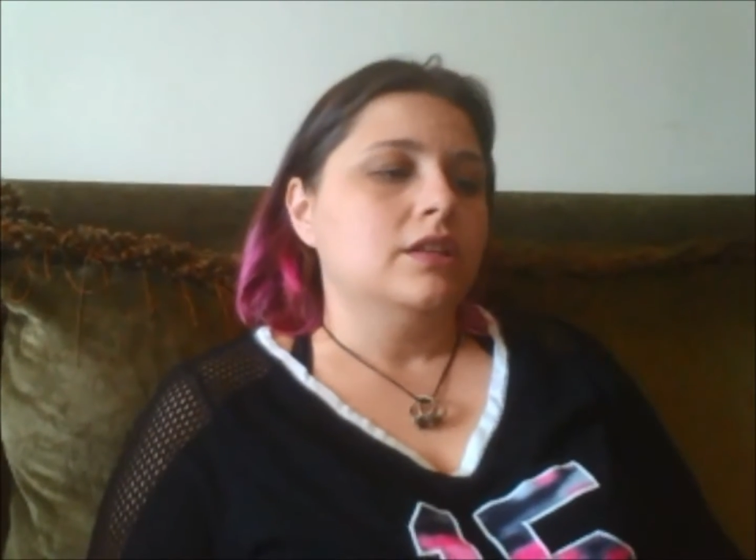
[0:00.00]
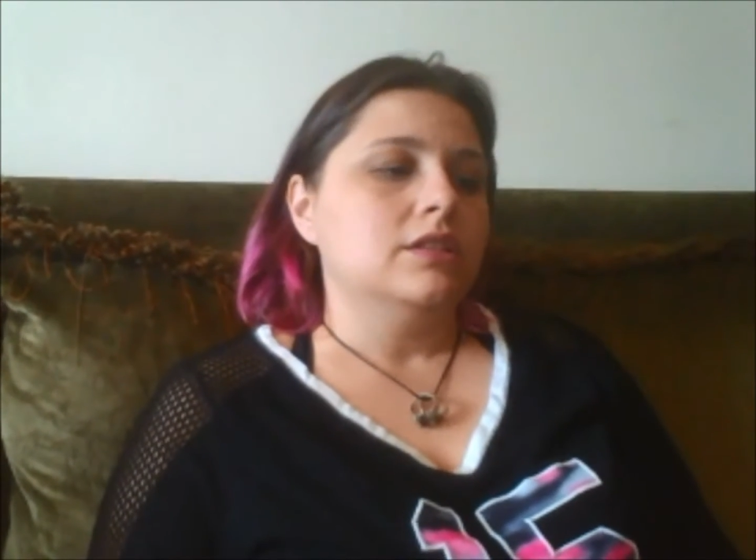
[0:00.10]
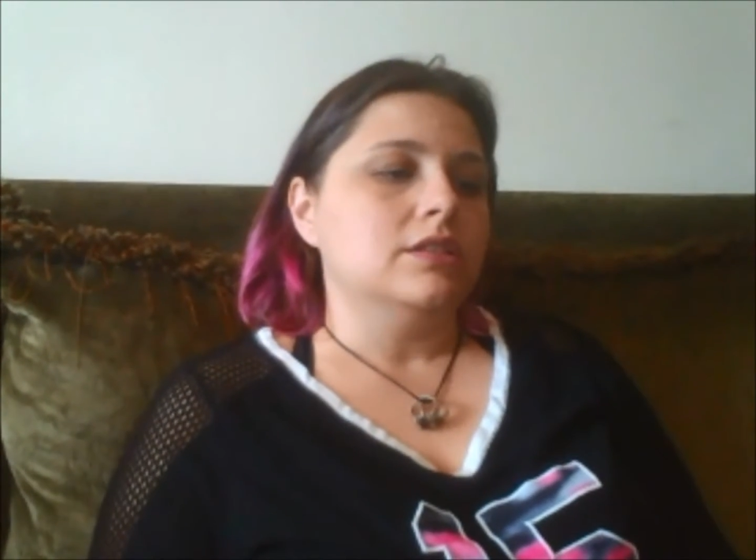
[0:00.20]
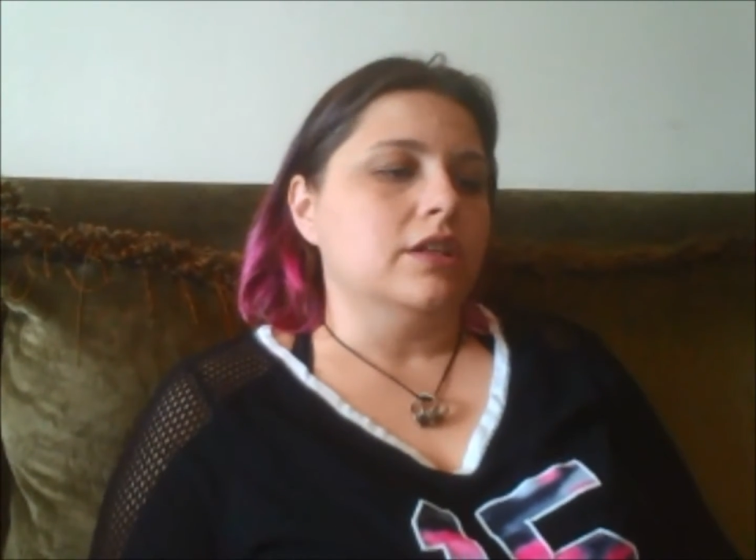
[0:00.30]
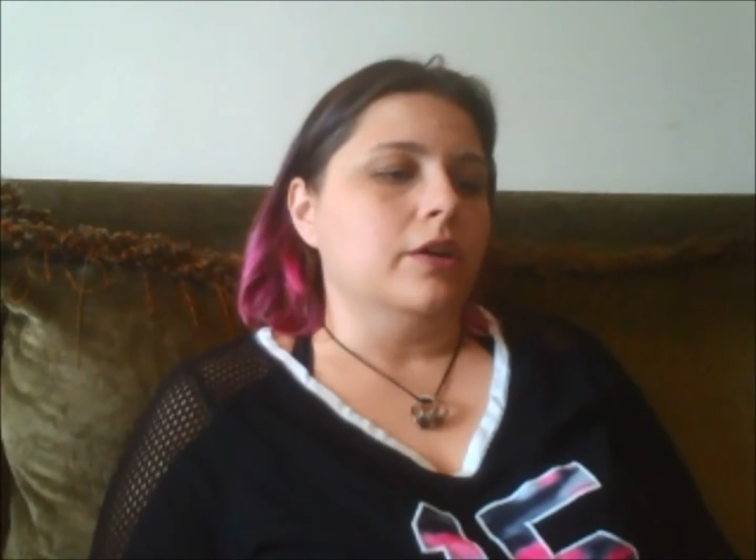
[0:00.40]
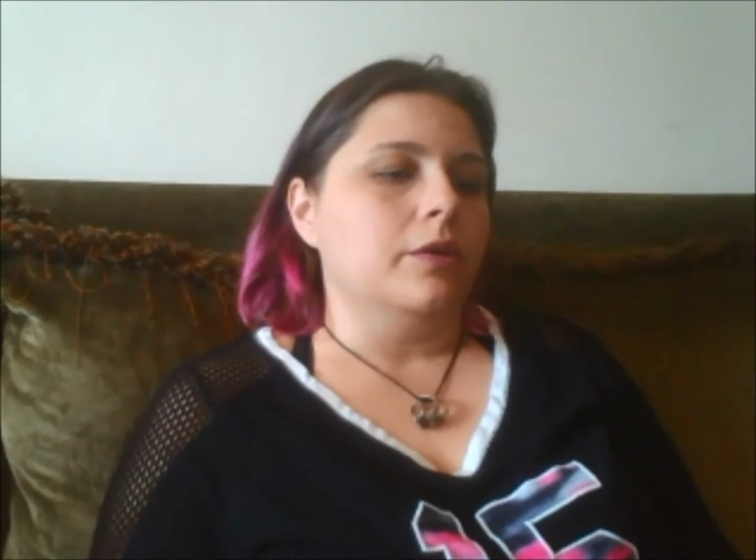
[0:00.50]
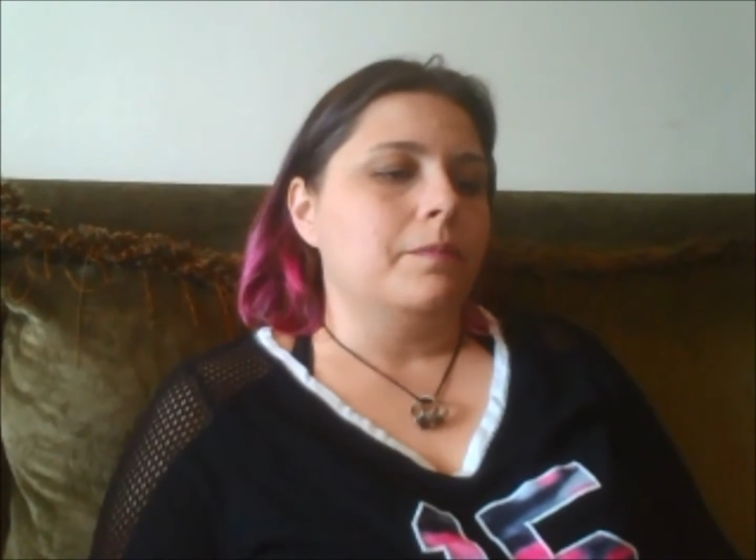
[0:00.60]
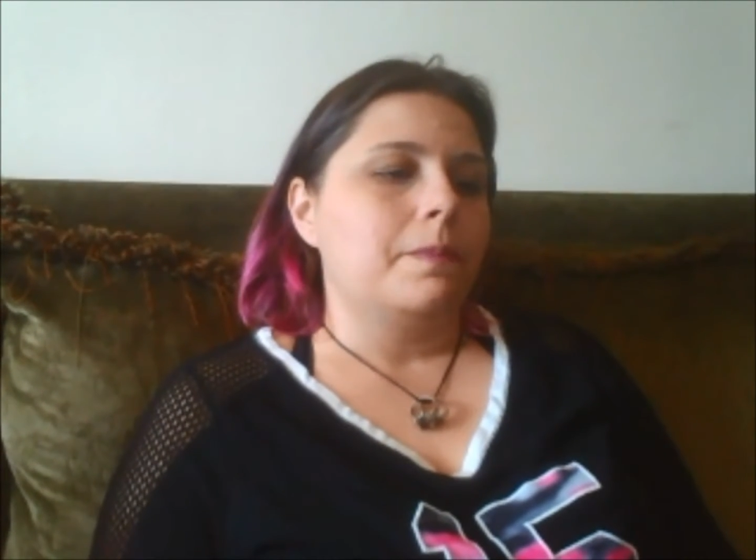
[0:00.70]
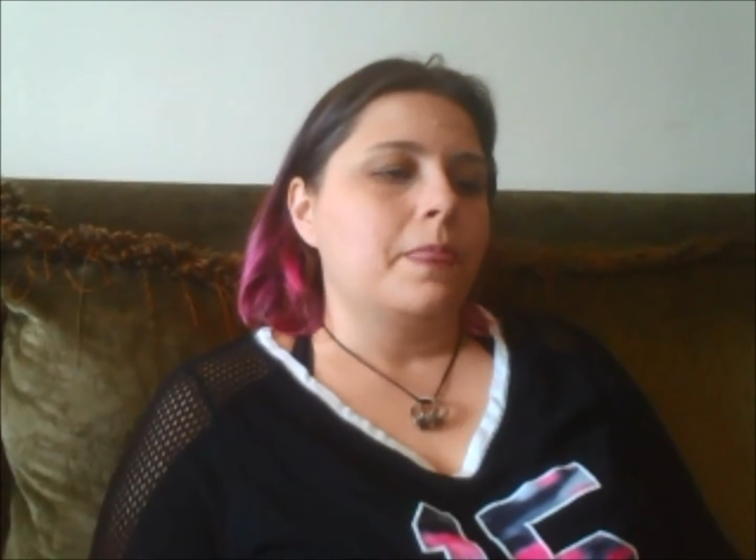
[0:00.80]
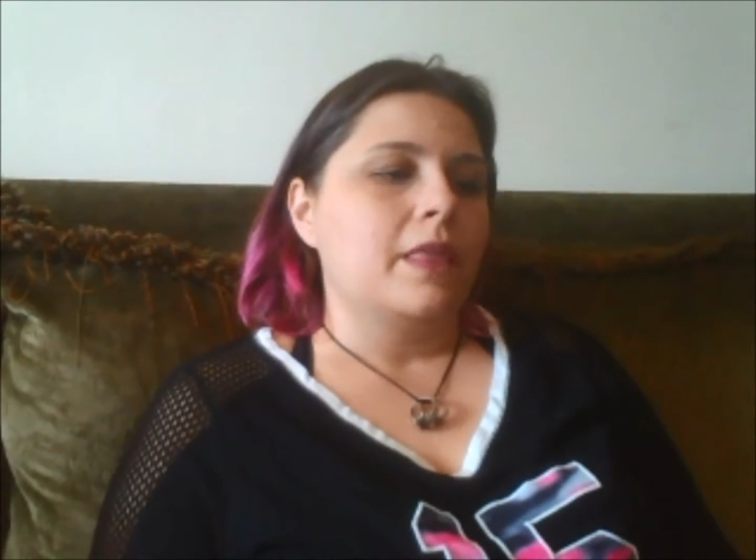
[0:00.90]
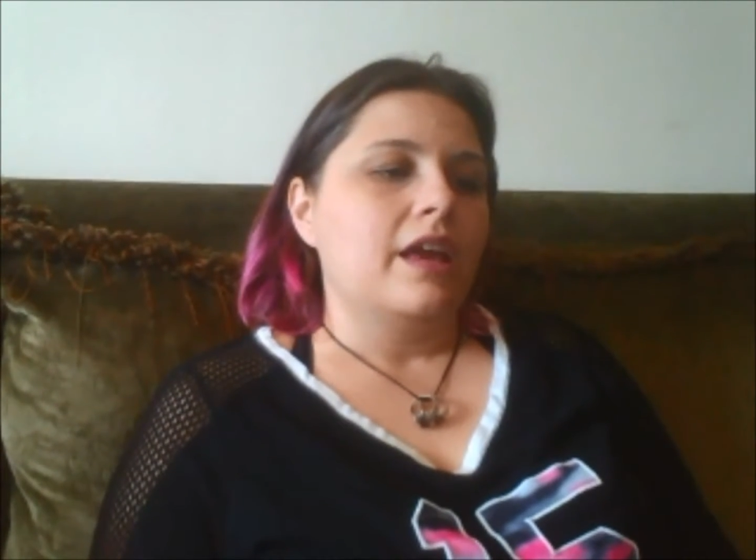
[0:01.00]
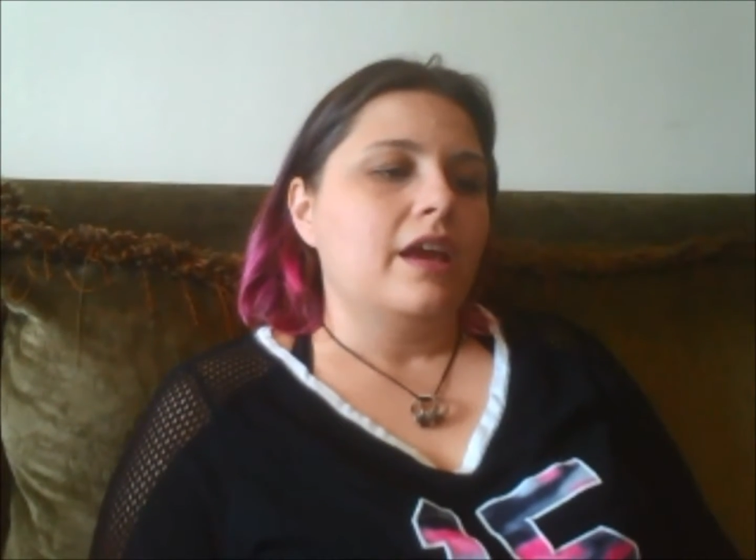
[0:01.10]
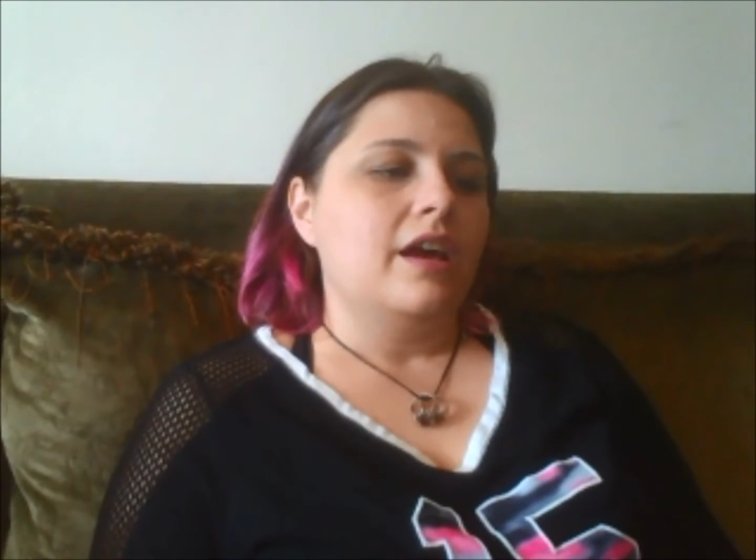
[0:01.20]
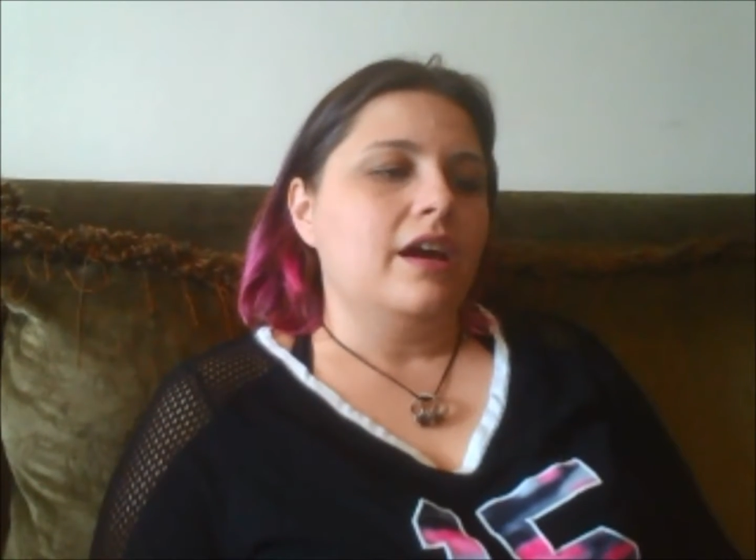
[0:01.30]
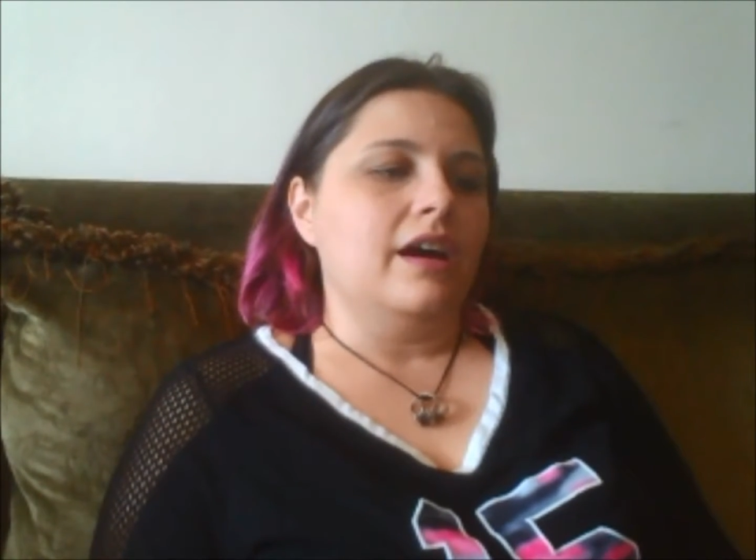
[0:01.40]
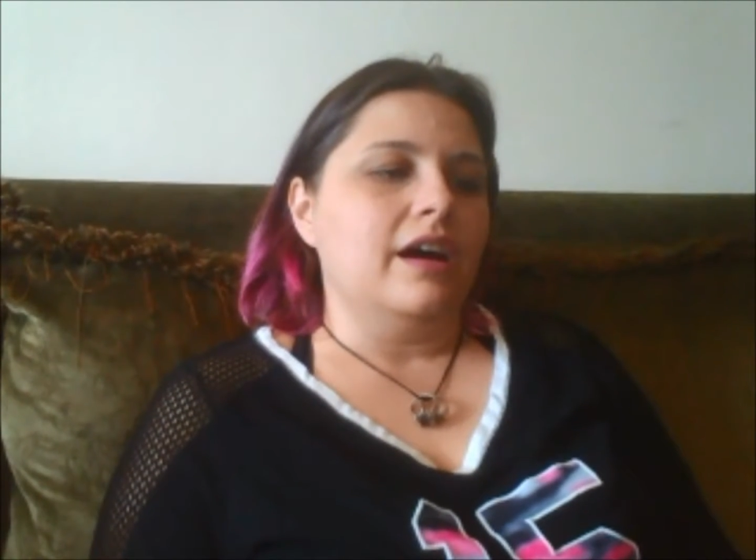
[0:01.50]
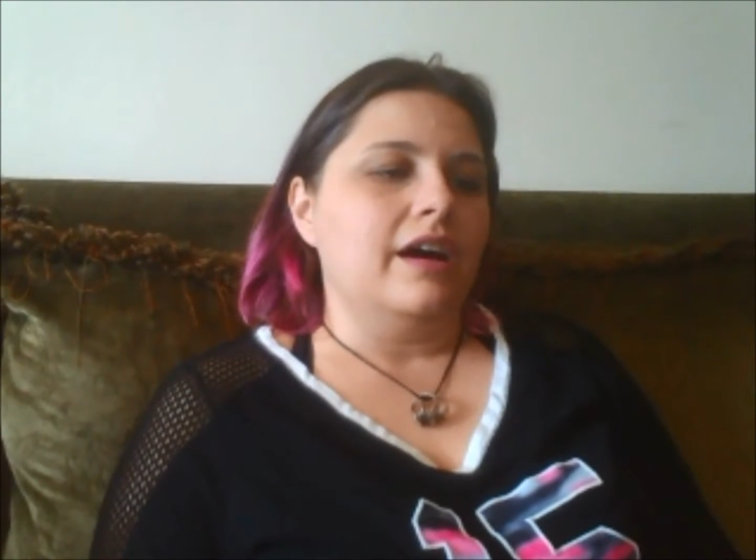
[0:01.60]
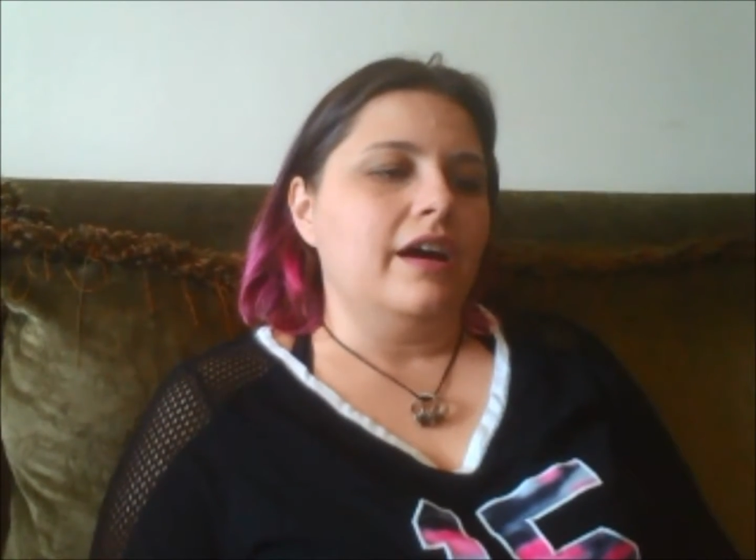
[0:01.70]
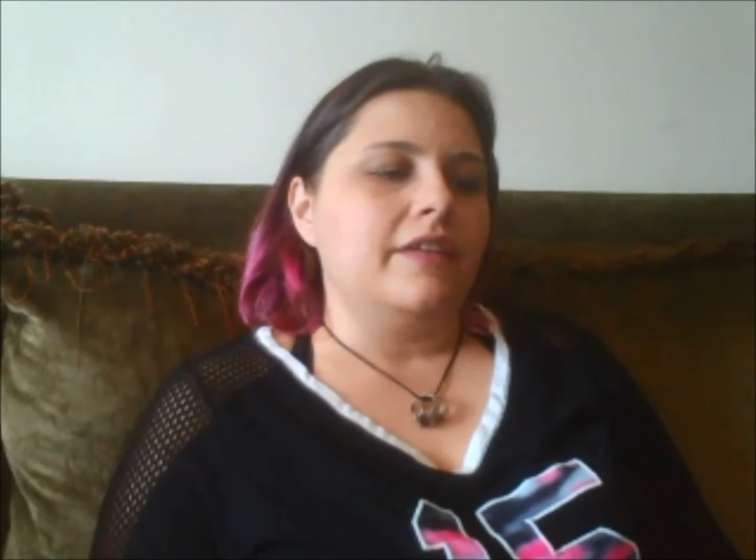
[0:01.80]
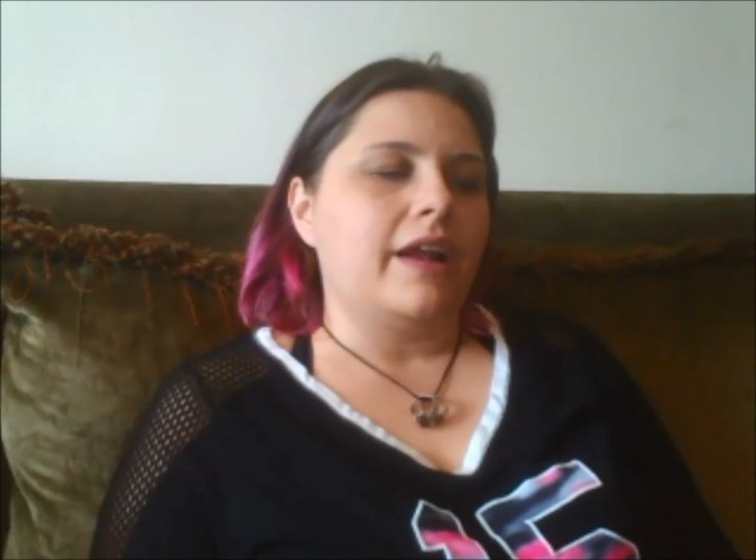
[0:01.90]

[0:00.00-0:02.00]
So, and